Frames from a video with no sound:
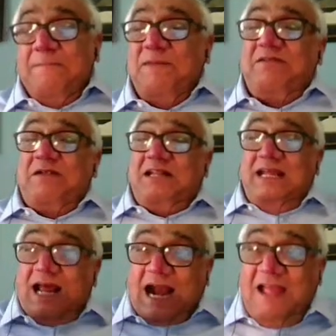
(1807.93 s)
but
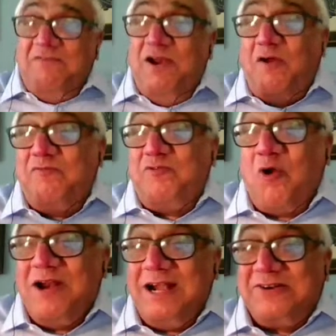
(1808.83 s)
the arrival of
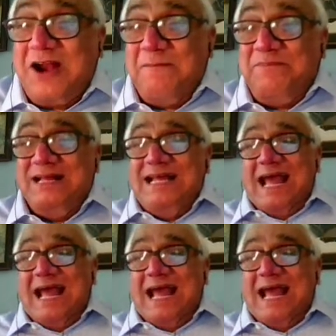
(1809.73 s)
Donald Trump